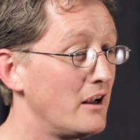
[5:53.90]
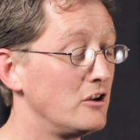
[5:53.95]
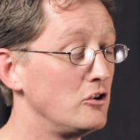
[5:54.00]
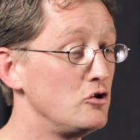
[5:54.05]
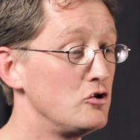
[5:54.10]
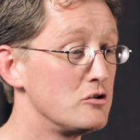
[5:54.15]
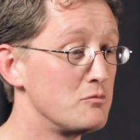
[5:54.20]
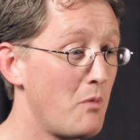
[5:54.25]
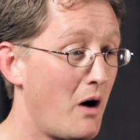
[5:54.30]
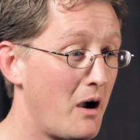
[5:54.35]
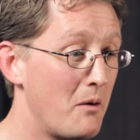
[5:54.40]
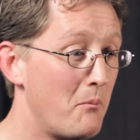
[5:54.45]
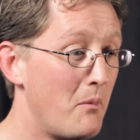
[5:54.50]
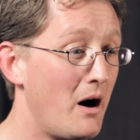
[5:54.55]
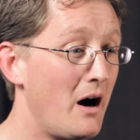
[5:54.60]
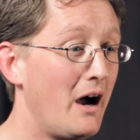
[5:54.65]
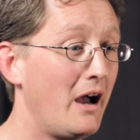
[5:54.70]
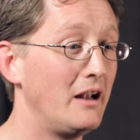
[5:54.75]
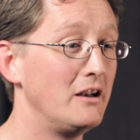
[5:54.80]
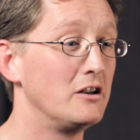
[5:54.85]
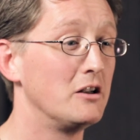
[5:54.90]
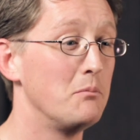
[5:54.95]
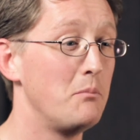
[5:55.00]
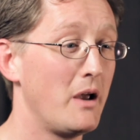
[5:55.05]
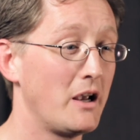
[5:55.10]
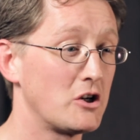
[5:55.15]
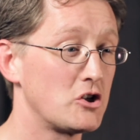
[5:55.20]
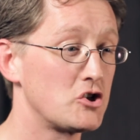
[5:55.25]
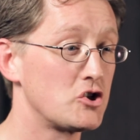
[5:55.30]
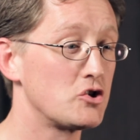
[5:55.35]
and use my mind to
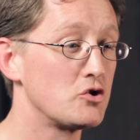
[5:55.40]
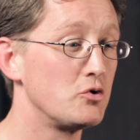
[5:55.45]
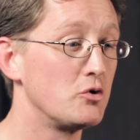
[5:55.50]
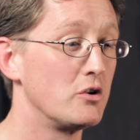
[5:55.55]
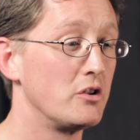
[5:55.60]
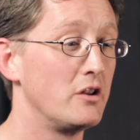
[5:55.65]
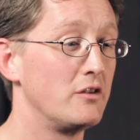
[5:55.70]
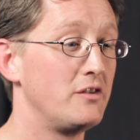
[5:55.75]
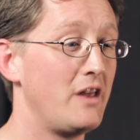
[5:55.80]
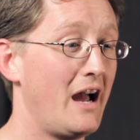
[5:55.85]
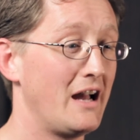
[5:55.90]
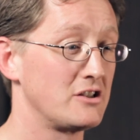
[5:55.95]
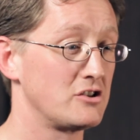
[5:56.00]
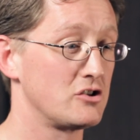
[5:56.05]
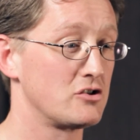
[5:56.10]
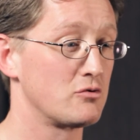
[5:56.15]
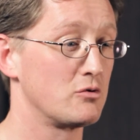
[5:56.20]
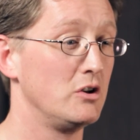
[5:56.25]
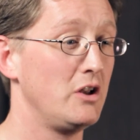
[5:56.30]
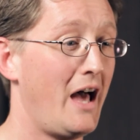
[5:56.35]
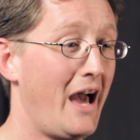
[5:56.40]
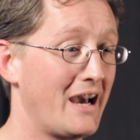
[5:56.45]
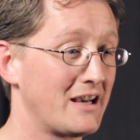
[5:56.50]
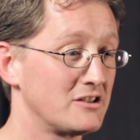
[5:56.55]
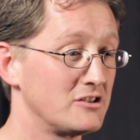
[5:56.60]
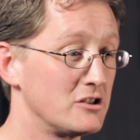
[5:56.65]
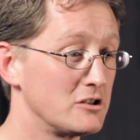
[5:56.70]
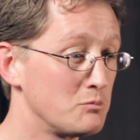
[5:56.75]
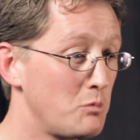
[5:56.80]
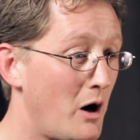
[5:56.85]
make sure that that's as
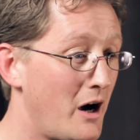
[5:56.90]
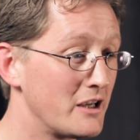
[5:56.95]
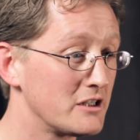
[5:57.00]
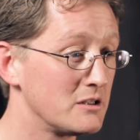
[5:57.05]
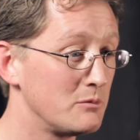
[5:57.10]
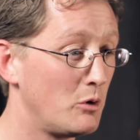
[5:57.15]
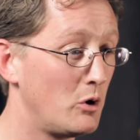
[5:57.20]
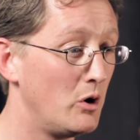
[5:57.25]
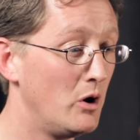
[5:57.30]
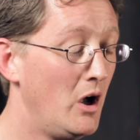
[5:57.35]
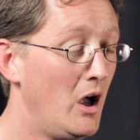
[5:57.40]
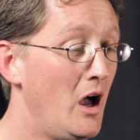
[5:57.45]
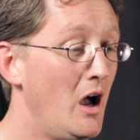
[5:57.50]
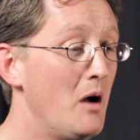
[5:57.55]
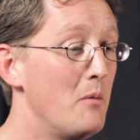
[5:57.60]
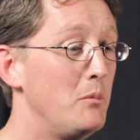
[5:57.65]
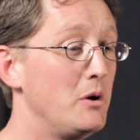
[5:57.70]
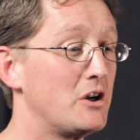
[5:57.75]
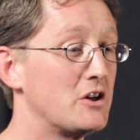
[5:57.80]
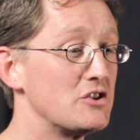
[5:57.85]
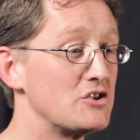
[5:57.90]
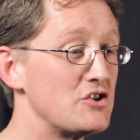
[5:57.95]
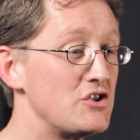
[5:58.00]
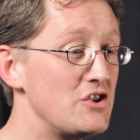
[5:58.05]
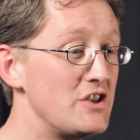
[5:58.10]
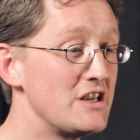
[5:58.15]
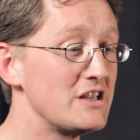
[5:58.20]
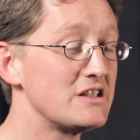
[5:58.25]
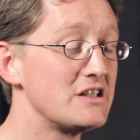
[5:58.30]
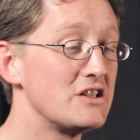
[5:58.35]
relaxed as possible, because
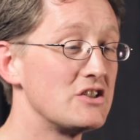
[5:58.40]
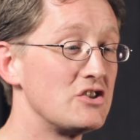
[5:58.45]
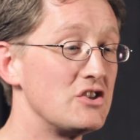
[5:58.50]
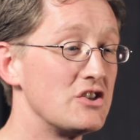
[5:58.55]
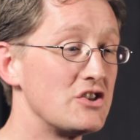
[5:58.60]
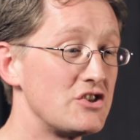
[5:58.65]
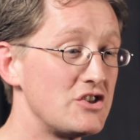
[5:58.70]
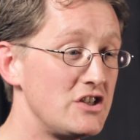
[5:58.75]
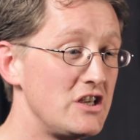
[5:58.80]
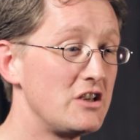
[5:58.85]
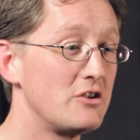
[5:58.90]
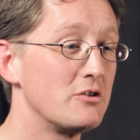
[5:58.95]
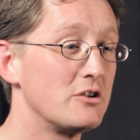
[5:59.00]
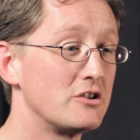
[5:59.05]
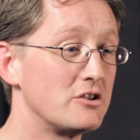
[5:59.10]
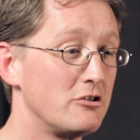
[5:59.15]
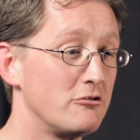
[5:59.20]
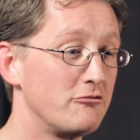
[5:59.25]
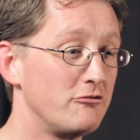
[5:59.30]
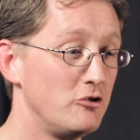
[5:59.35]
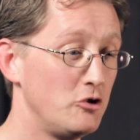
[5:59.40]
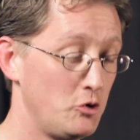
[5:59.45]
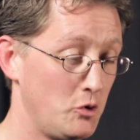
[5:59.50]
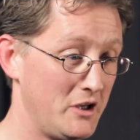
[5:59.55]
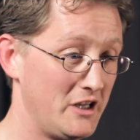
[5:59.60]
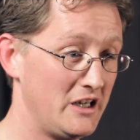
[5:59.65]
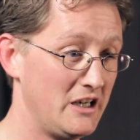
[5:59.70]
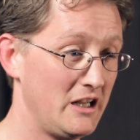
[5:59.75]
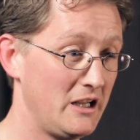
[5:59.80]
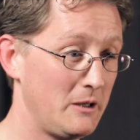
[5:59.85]
this is the secret to
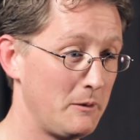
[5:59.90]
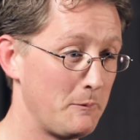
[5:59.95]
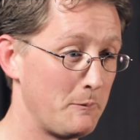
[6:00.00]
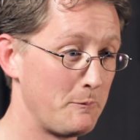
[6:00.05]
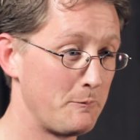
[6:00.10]
fluidity.